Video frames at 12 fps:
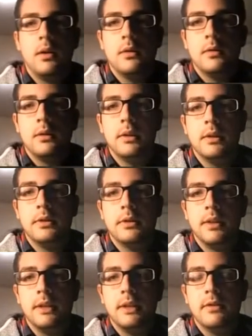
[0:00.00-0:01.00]
Glint
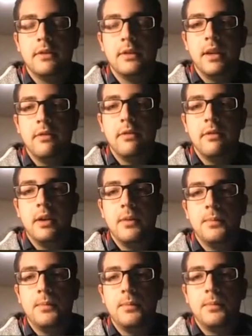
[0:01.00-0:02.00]
Sleeve Siphoner.
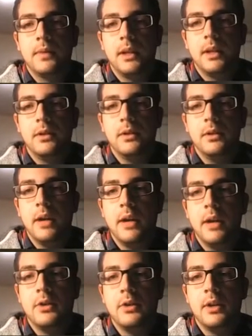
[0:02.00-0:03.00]
Gets you
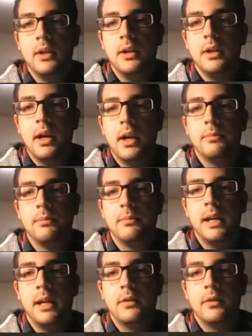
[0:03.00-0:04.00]
energy, has
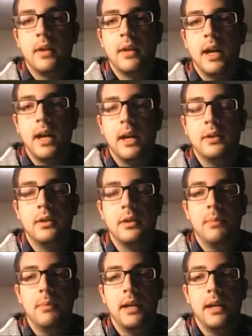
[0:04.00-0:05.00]
menace, and you can
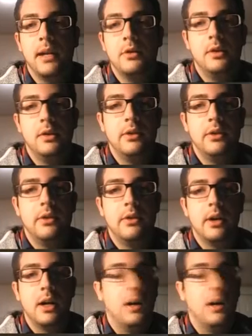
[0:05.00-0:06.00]
energy to draw a
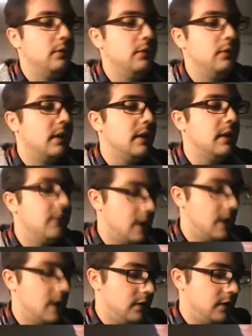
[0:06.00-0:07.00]
card and lose a life.
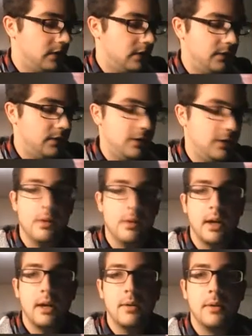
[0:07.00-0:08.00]
So those two,
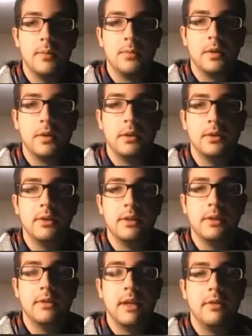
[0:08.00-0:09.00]
Glint
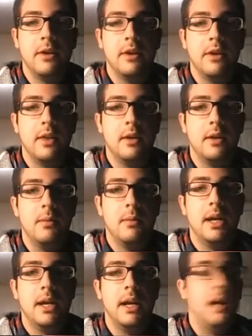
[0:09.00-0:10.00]
Sleeve Siphoner and the
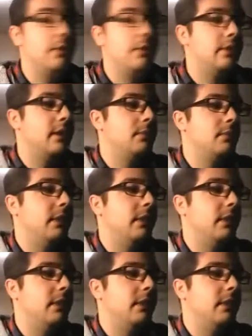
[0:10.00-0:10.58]
Midnight Entourage, play